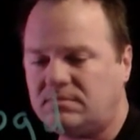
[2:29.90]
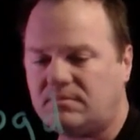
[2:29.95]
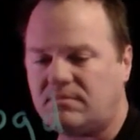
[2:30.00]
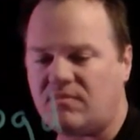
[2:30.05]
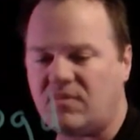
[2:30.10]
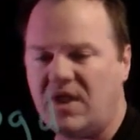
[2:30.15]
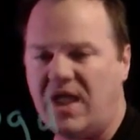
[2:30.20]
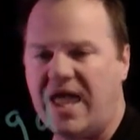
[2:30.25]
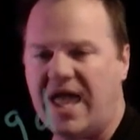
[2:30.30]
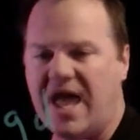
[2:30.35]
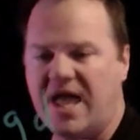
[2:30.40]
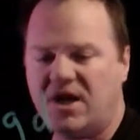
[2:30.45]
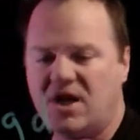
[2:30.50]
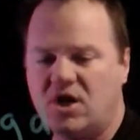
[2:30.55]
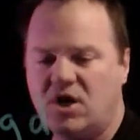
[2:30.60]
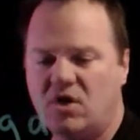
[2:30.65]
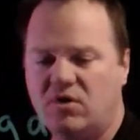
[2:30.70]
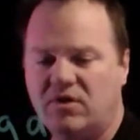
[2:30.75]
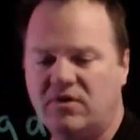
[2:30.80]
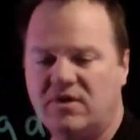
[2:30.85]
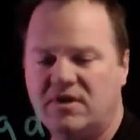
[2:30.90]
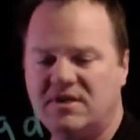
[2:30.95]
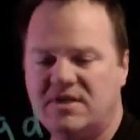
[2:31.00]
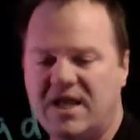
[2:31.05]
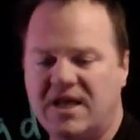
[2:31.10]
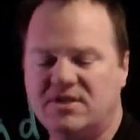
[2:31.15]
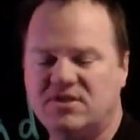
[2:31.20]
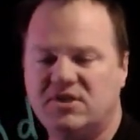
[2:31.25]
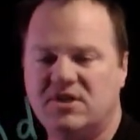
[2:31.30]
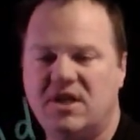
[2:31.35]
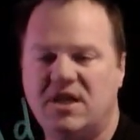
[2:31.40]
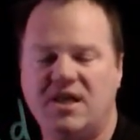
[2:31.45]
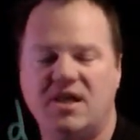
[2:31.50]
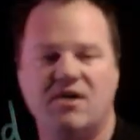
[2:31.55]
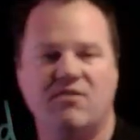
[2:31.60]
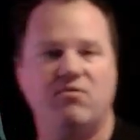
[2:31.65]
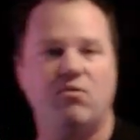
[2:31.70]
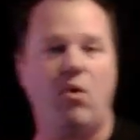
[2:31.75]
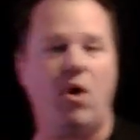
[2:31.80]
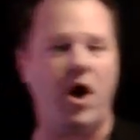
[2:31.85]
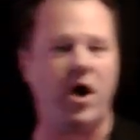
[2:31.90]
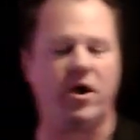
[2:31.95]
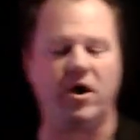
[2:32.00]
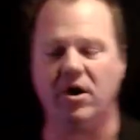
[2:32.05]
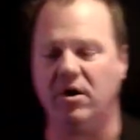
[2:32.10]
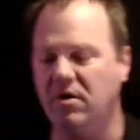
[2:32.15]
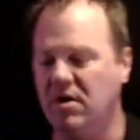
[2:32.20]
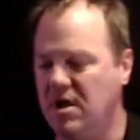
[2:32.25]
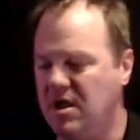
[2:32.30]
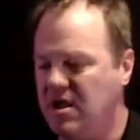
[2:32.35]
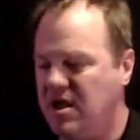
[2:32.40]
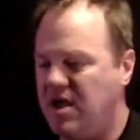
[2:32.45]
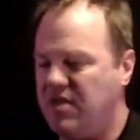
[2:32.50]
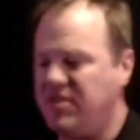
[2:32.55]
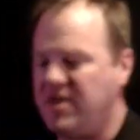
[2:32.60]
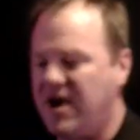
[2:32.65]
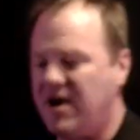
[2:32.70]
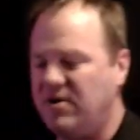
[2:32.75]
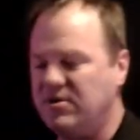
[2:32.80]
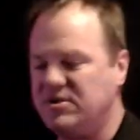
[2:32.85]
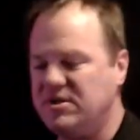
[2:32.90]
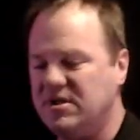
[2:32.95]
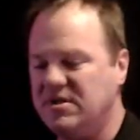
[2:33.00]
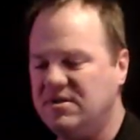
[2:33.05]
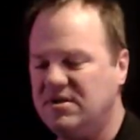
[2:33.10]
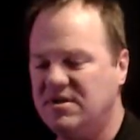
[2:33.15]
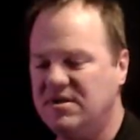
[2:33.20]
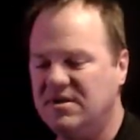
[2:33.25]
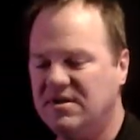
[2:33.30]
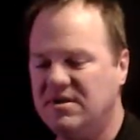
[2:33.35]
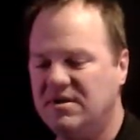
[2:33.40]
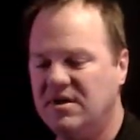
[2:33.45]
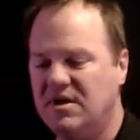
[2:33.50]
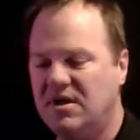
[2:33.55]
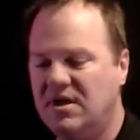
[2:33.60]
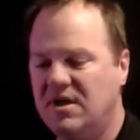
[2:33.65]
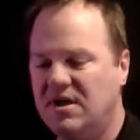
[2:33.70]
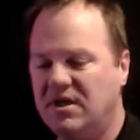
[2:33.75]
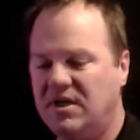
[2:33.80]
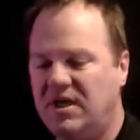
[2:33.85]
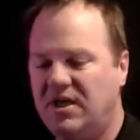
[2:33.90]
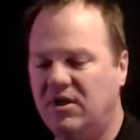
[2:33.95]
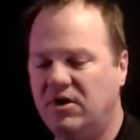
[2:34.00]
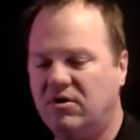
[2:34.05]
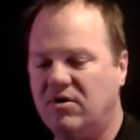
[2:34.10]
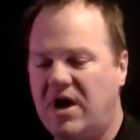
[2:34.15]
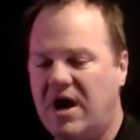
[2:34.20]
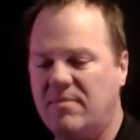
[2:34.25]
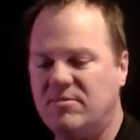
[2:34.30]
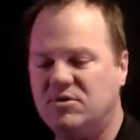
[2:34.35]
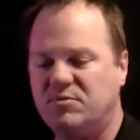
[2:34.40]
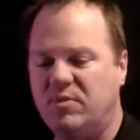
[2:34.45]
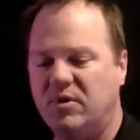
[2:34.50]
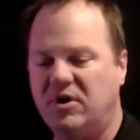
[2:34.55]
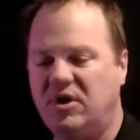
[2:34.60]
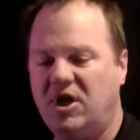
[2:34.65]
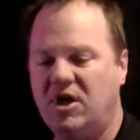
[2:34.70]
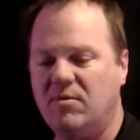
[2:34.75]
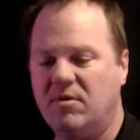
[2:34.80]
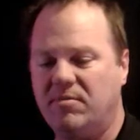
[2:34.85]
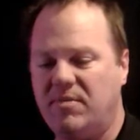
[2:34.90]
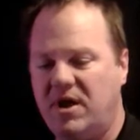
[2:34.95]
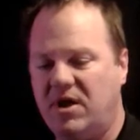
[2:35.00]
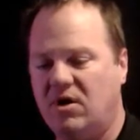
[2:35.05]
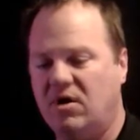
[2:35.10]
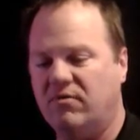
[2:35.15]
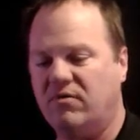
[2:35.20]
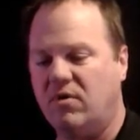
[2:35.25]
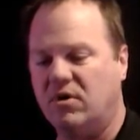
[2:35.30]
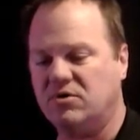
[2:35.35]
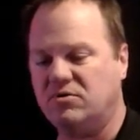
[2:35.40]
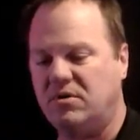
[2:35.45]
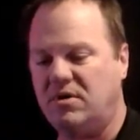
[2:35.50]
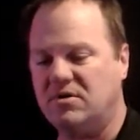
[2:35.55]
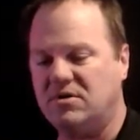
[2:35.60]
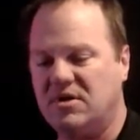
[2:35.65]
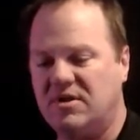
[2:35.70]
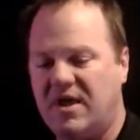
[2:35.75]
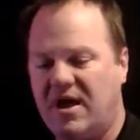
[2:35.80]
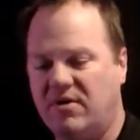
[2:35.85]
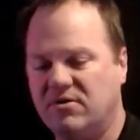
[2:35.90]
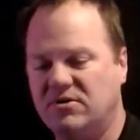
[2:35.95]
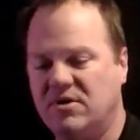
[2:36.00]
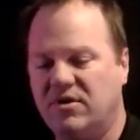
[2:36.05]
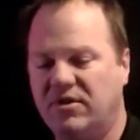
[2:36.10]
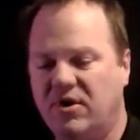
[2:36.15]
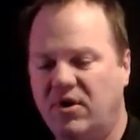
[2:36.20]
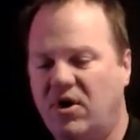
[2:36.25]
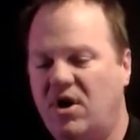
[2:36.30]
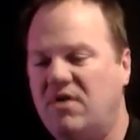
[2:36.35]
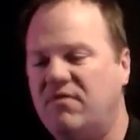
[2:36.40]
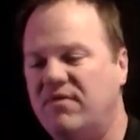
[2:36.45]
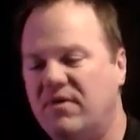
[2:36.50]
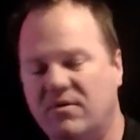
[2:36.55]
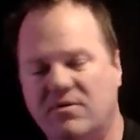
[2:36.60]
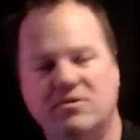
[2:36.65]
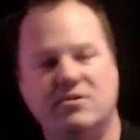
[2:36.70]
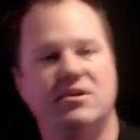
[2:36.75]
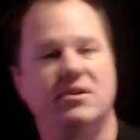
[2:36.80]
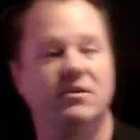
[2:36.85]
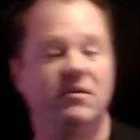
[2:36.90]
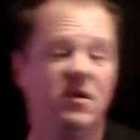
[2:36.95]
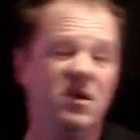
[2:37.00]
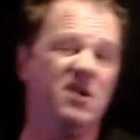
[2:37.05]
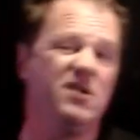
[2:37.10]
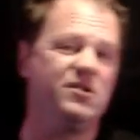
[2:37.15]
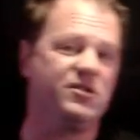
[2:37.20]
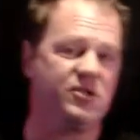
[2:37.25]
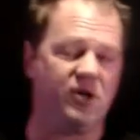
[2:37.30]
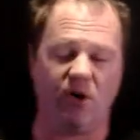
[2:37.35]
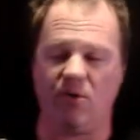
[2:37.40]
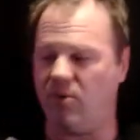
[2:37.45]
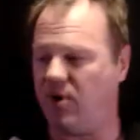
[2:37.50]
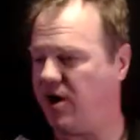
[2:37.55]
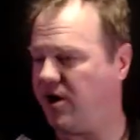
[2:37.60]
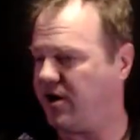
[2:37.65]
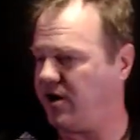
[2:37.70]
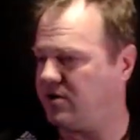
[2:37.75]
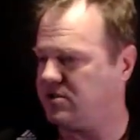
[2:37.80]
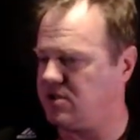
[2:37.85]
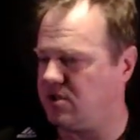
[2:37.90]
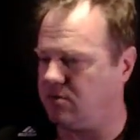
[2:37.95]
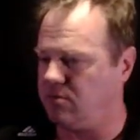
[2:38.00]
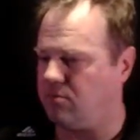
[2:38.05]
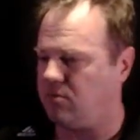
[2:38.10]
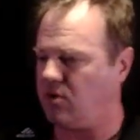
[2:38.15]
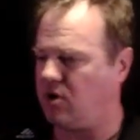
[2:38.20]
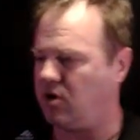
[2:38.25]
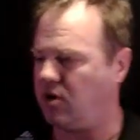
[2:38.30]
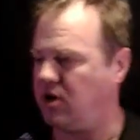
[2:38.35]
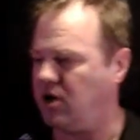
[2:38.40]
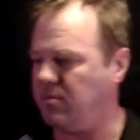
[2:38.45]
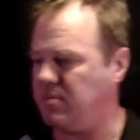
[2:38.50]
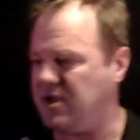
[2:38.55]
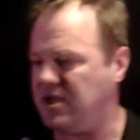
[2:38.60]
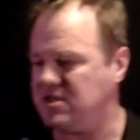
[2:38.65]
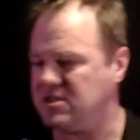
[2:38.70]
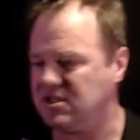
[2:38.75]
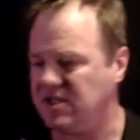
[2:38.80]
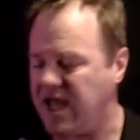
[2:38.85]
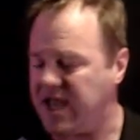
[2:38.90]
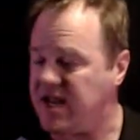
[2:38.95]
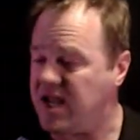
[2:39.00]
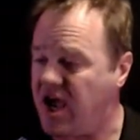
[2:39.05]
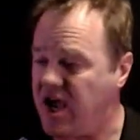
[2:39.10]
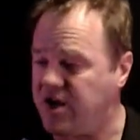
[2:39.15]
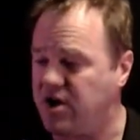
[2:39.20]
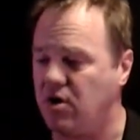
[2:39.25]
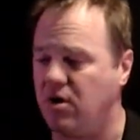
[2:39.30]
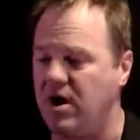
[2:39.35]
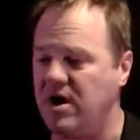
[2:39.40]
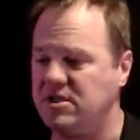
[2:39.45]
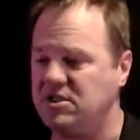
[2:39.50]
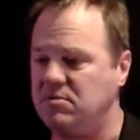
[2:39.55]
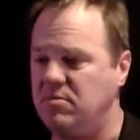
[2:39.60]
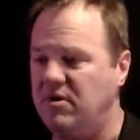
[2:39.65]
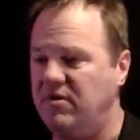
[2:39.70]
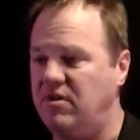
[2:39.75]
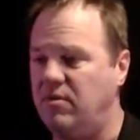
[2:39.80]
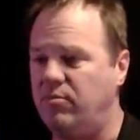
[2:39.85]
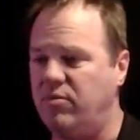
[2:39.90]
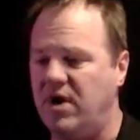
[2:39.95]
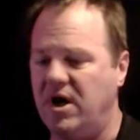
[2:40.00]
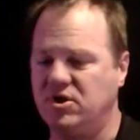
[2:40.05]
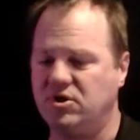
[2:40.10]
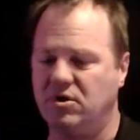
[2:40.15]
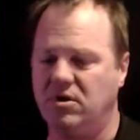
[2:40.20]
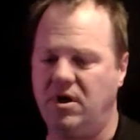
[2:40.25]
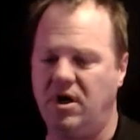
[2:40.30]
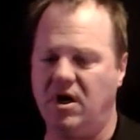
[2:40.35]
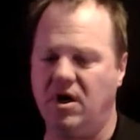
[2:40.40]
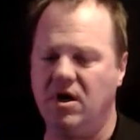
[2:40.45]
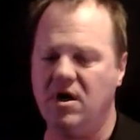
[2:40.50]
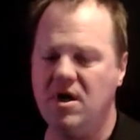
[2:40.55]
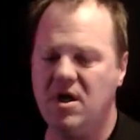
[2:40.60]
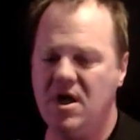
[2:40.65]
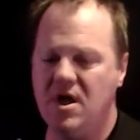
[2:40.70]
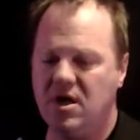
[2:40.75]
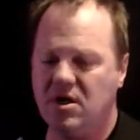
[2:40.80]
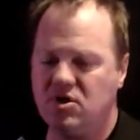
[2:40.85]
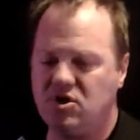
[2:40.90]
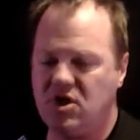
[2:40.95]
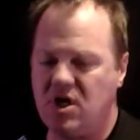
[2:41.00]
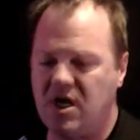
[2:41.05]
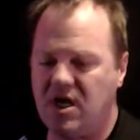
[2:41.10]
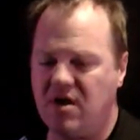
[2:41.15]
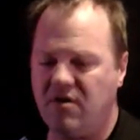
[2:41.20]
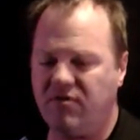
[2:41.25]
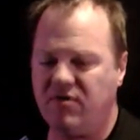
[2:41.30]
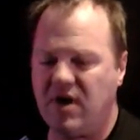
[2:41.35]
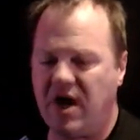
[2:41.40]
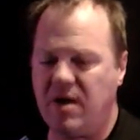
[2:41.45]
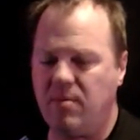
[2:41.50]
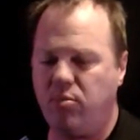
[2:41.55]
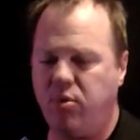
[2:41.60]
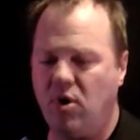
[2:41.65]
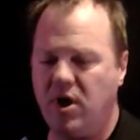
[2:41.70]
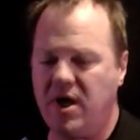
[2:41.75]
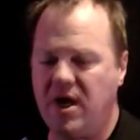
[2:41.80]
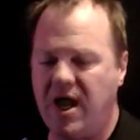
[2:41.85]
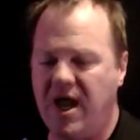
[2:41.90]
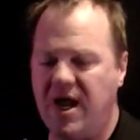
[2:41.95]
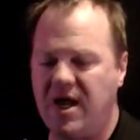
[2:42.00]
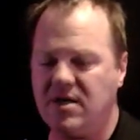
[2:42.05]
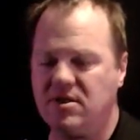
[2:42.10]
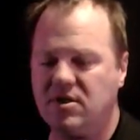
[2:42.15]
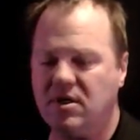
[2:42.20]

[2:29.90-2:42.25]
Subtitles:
and I know that the density of water 1,000 kilograms per cubic meter. Of course, we use 1,030 if it was in salt water, so we're going to be a slight underestimate of the pressure here. G of 9.8.